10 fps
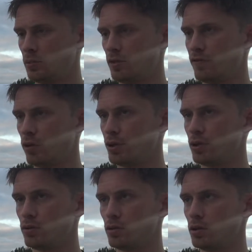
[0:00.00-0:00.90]
before we
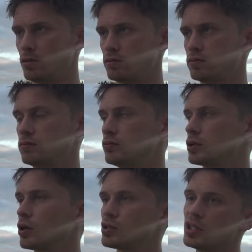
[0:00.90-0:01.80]
knew it, we, were, we
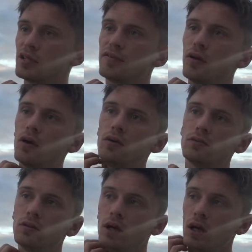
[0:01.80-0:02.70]
conceded four.
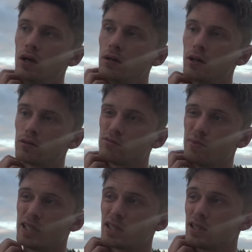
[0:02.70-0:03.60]
And that was
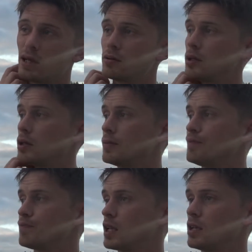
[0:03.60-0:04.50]
basically down to
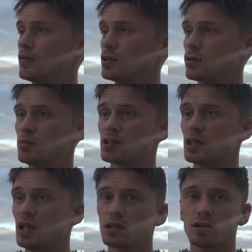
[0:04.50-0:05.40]
individual
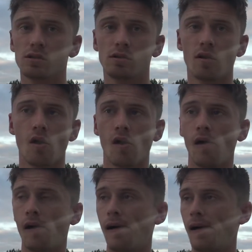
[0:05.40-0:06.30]
mistakes.
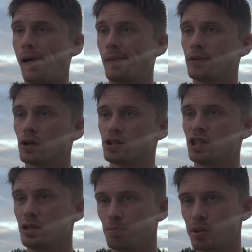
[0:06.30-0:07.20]
Um,
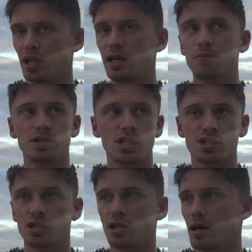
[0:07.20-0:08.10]
conceding play and
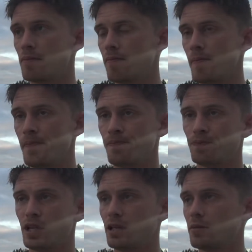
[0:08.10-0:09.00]
possession to them,
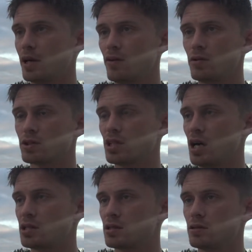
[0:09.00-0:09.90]
letting them get around the
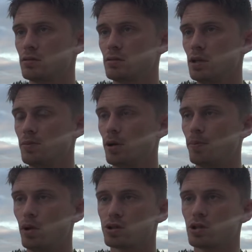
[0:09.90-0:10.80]
sides and, and put
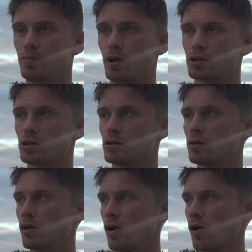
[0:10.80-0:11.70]
balls in the box. And
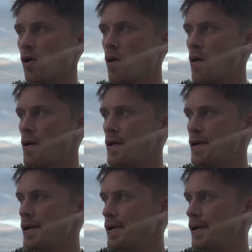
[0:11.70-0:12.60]

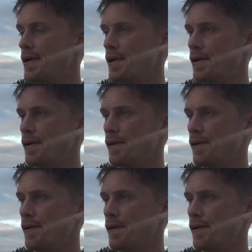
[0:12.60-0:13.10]
uh,